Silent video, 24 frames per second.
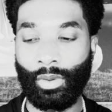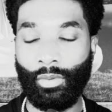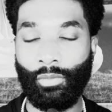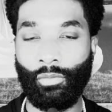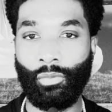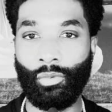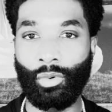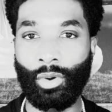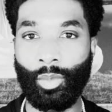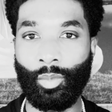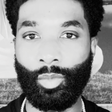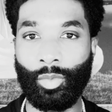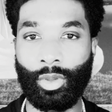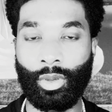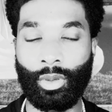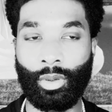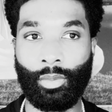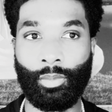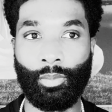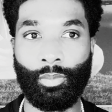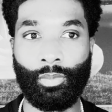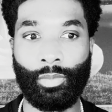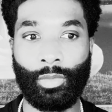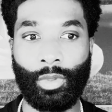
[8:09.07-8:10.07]
from
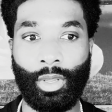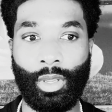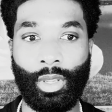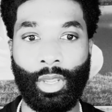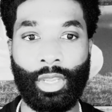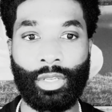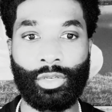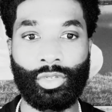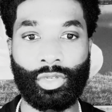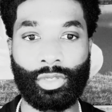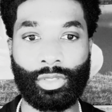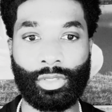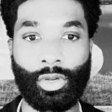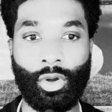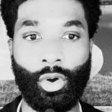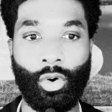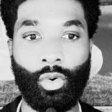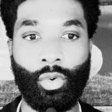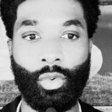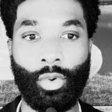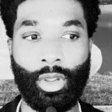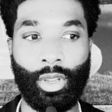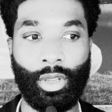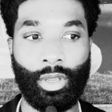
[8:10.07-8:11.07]
them and just
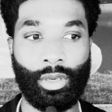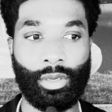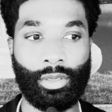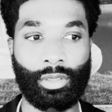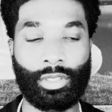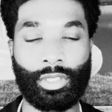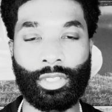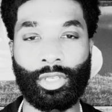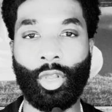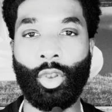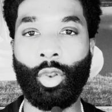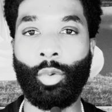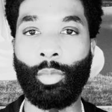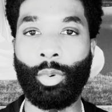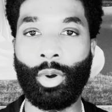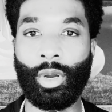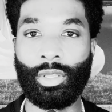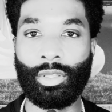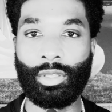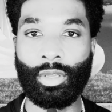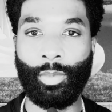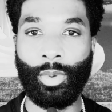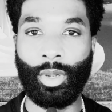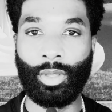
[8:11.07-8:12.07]
go and
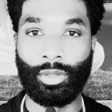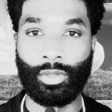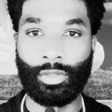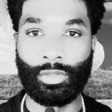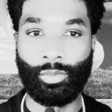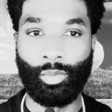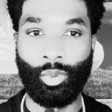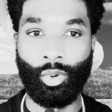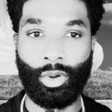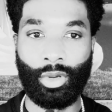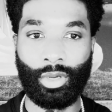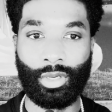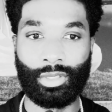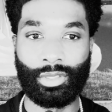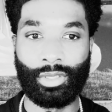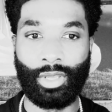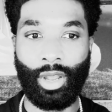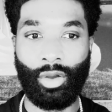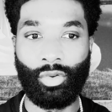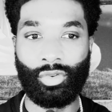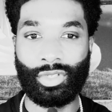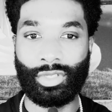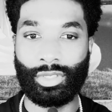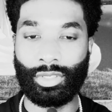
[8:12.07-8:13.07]
celebrate them at this point. Because
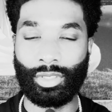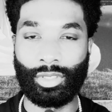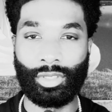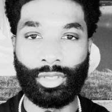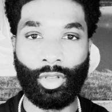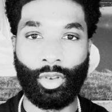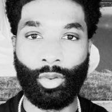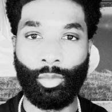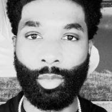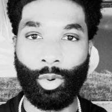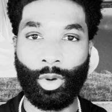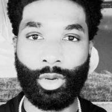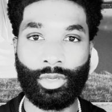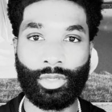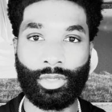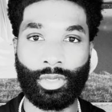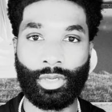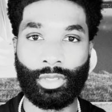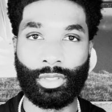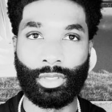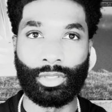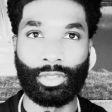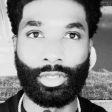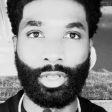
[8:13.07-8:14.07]
now it's just a celebration.
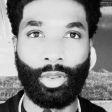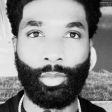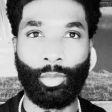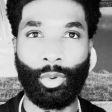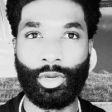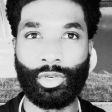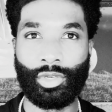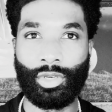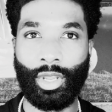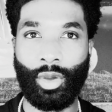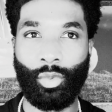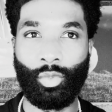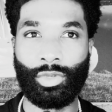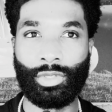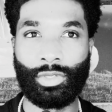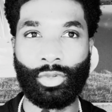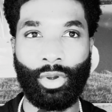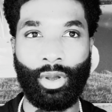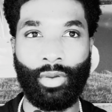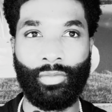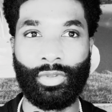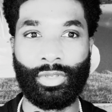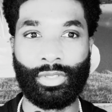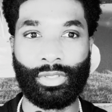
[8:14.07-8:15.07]
It's a celebration that we
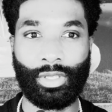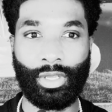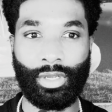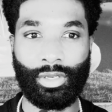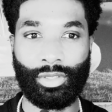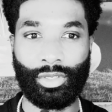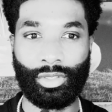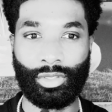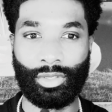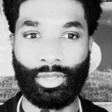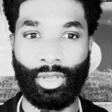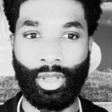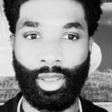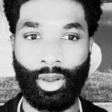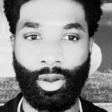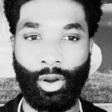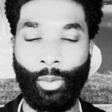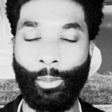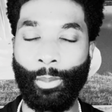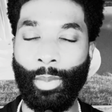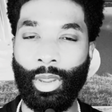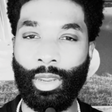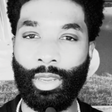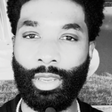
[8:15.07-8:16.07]
still have these legends that are
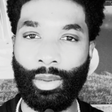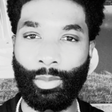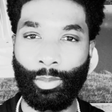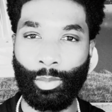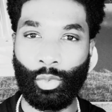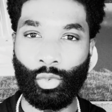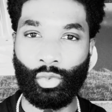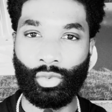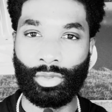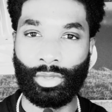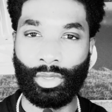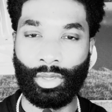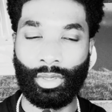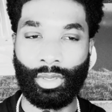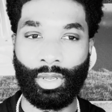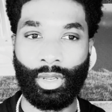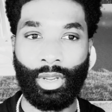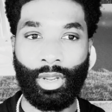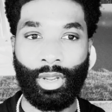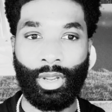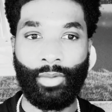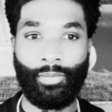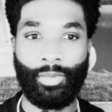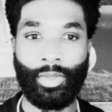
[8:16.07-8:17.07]
making music,
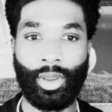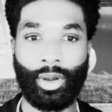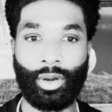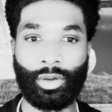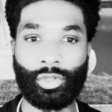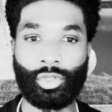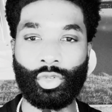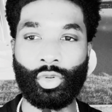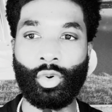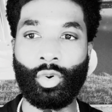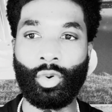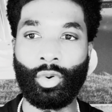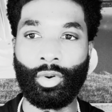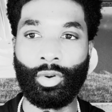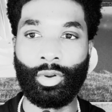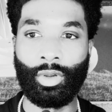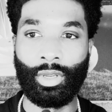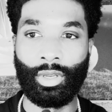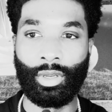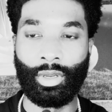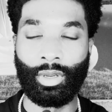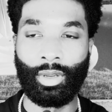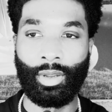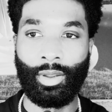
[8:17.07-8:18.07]
that are
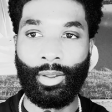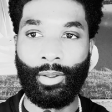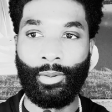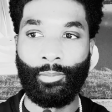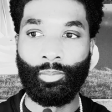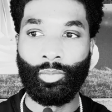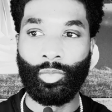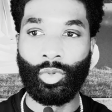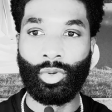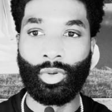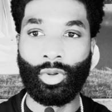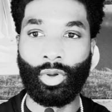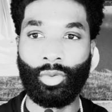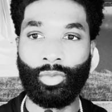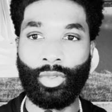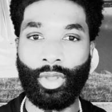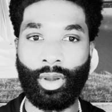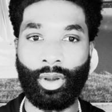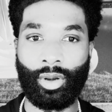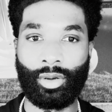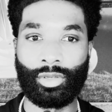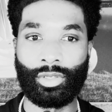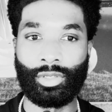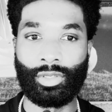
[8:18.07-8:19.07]
touring,
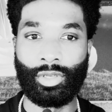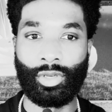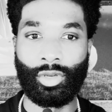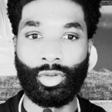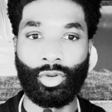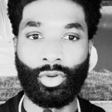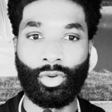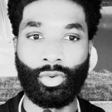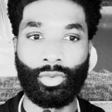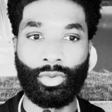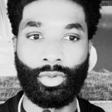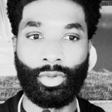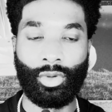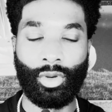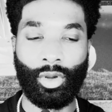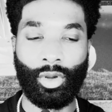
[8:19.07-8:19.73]
that are still,